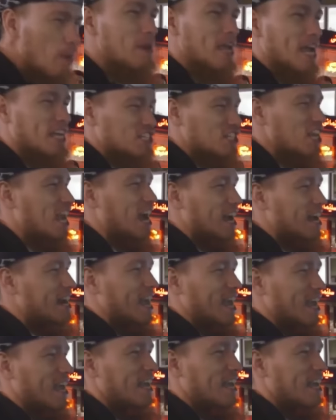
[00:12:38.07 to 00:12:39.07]
You probably are
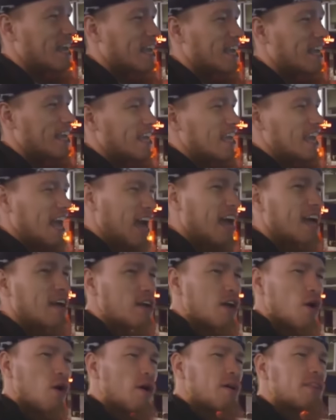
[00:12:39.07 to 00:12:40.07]
Shia, innit?
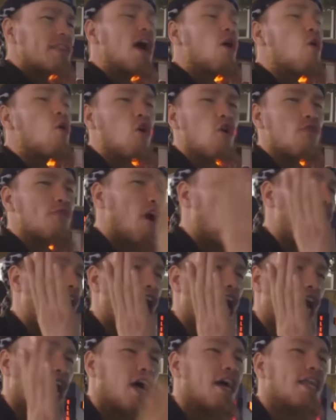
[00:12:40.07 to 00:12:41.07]
They're all
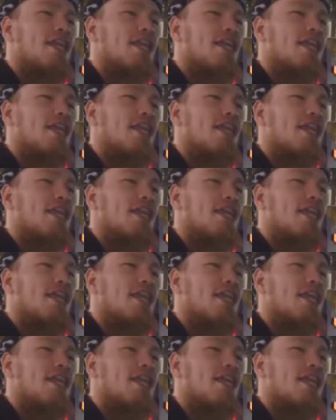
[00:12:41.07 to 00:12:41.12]
kuffar.